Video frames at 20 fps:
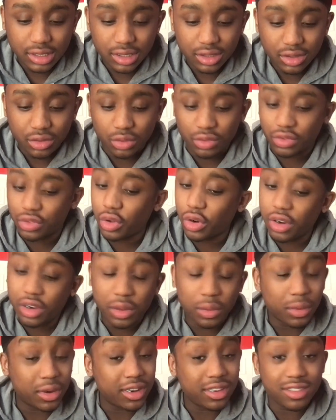
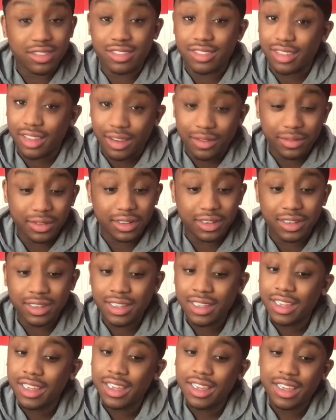31 and 7
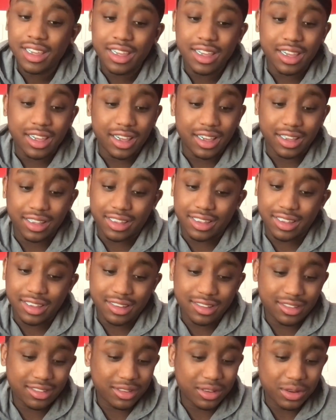
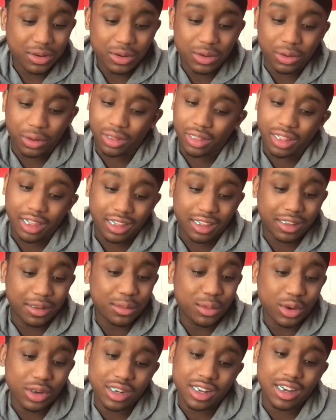against, like,
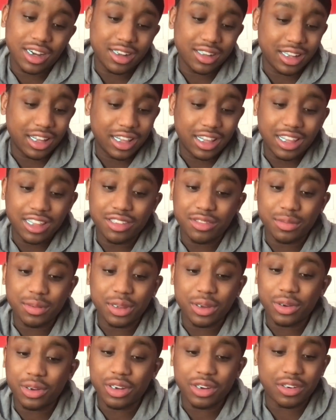come on now, like, he's
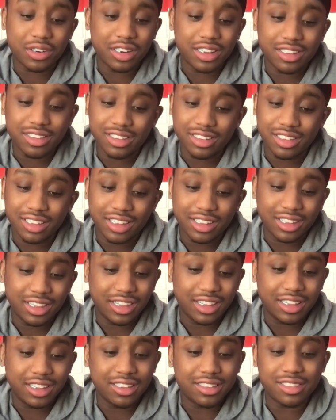been going crazy
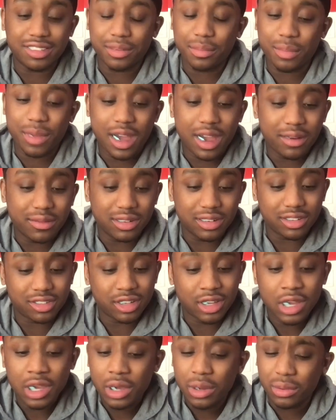lately. Against the Mavericks,
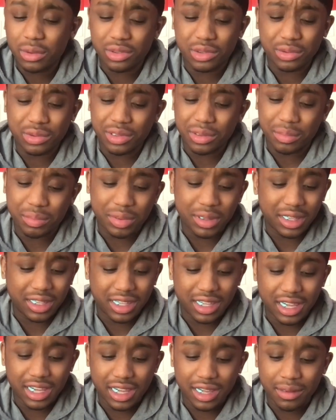which was a big
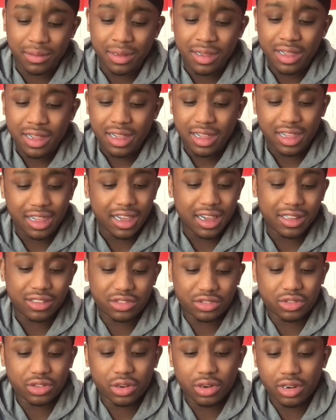game, he
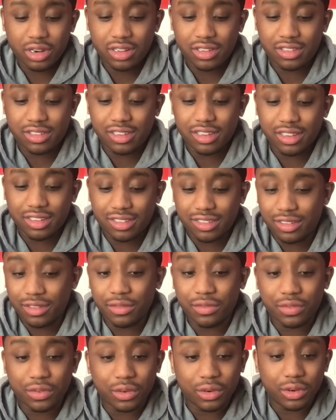had 36
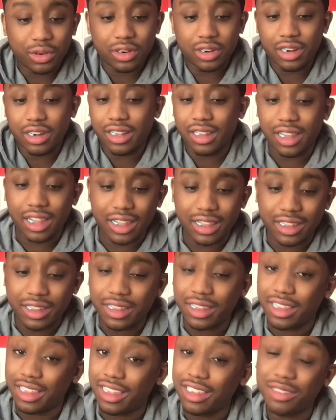and 4.
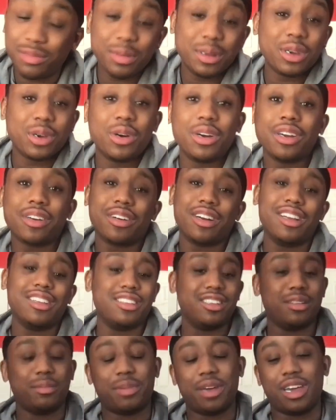Like, he's been going
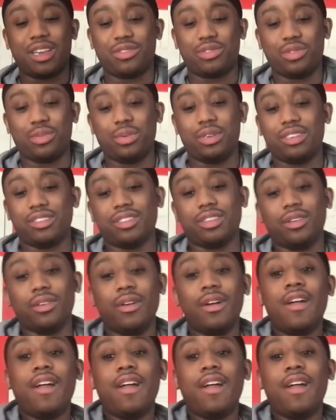crazy the past few weeks. So